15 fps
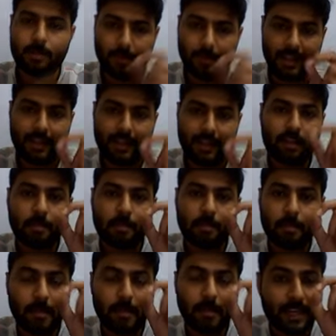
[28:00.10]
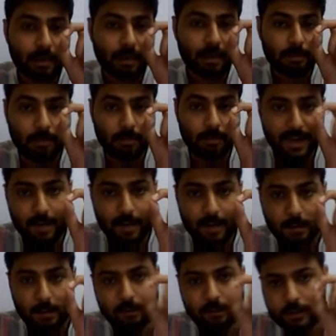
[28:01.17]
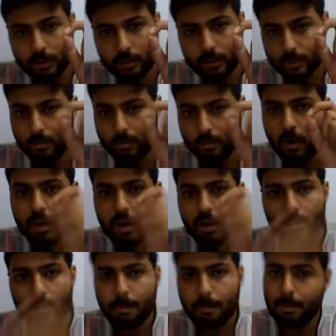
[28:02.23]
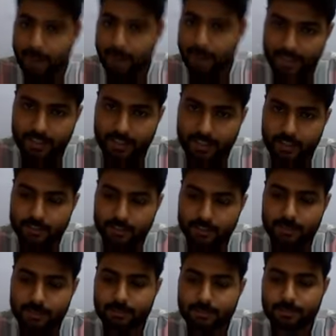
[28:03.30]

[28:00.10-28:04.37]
Matter made up of small particles.